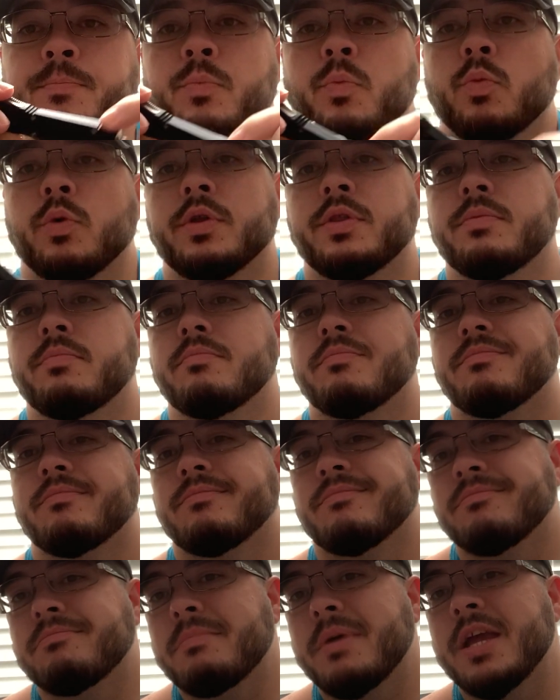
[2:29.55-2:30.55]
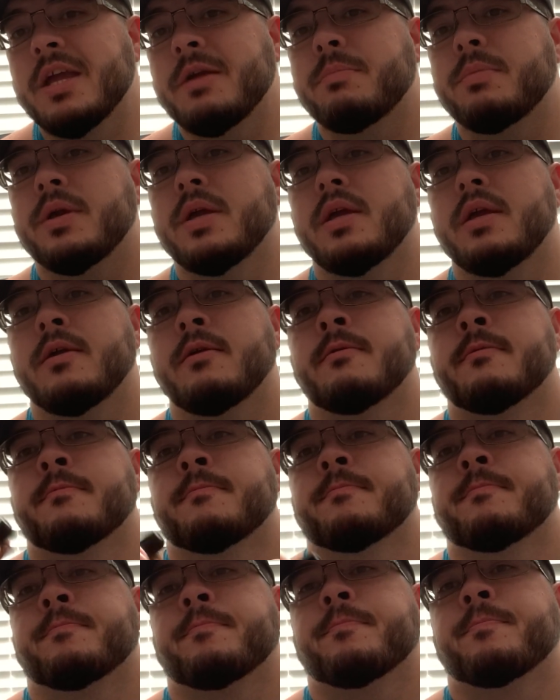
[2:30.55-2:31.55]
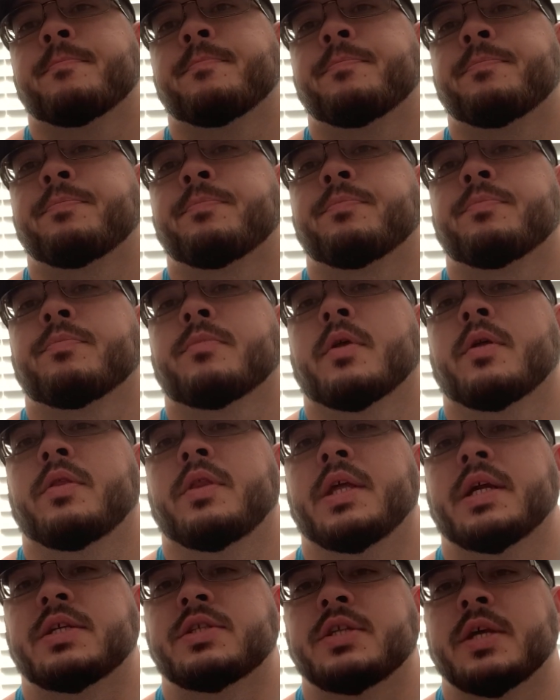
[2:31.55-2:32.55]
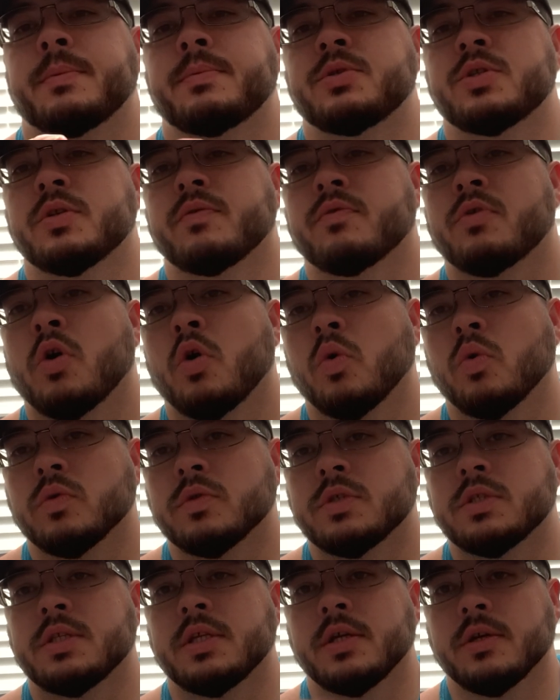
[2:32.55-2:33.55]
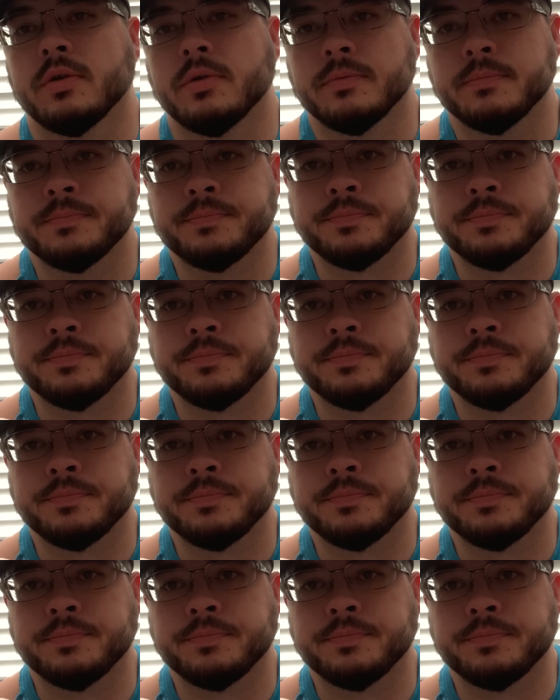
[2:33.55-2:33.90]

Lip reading: with maybe the exception of cold steel.